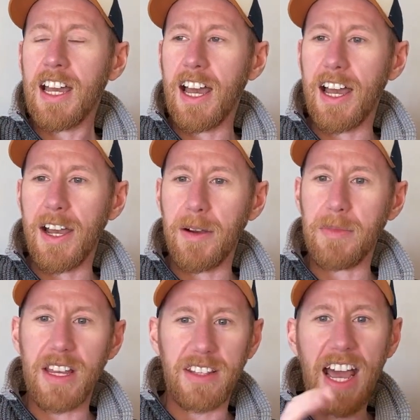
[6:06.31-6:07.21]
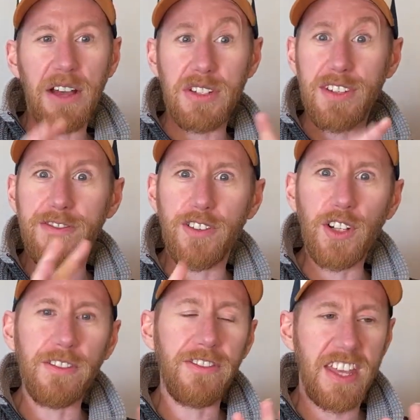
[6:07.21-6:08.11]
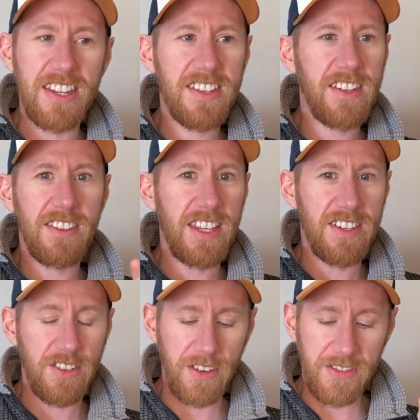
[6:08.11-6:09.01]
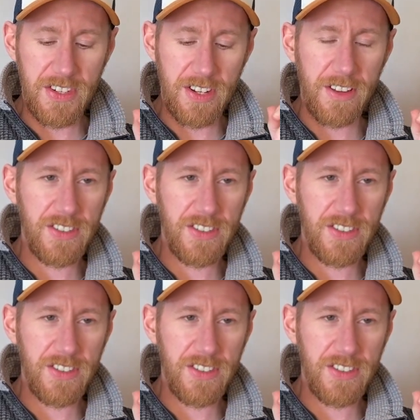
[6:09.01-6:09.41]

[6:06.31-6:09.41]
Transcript: And the house is full of this sort of stuff.